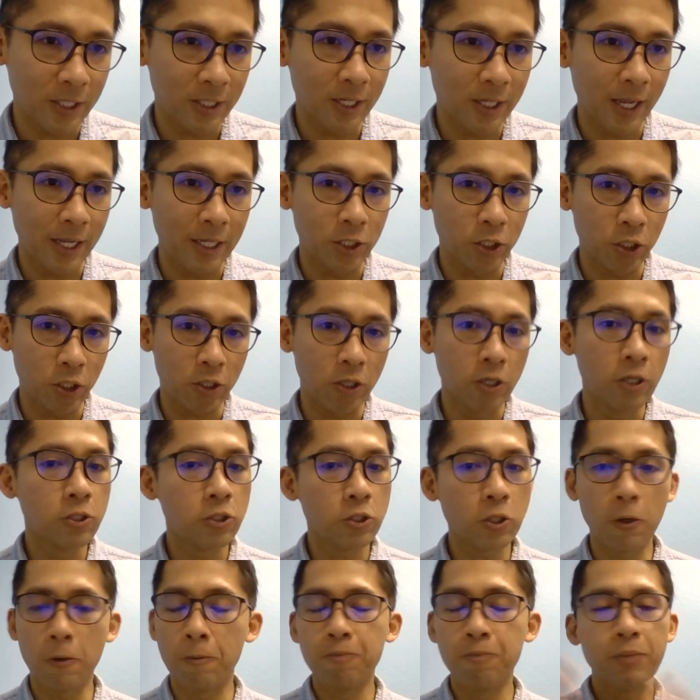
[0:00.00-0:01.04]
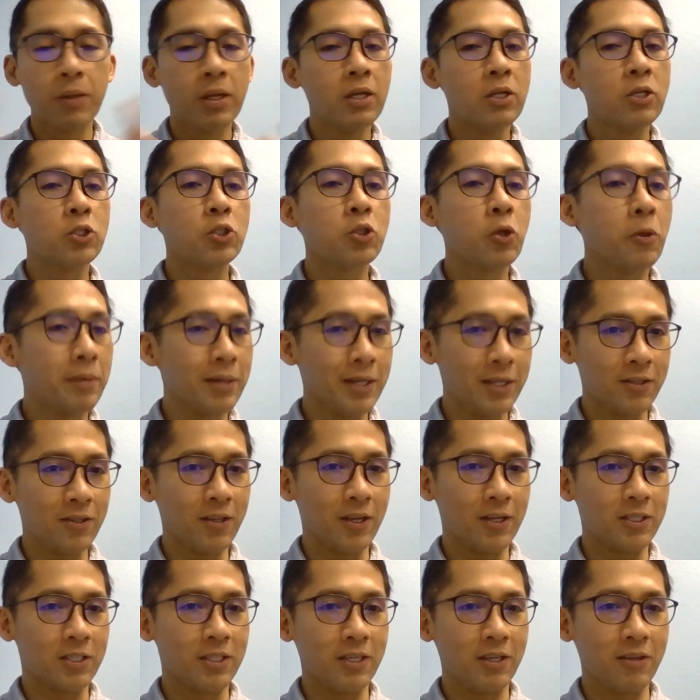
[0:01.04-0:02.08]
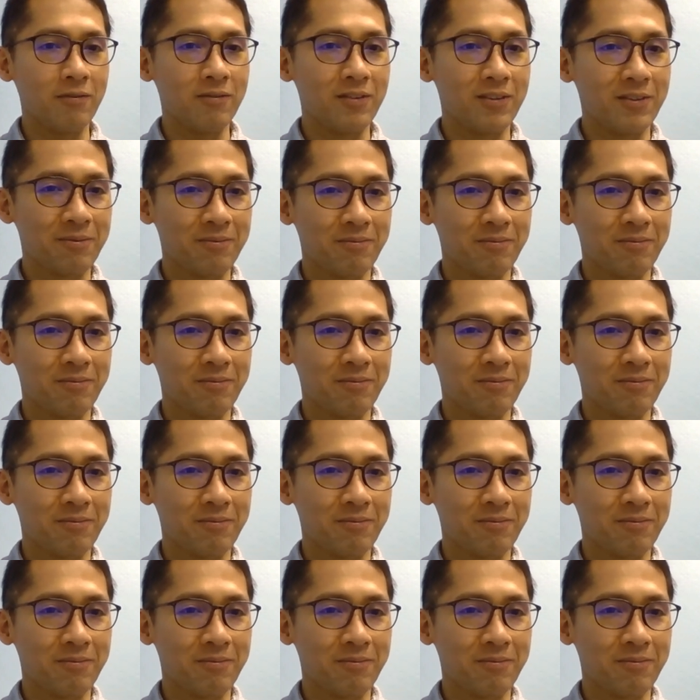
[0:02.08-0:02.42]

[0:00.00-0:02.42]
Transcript: danger. So, so many things, Steve.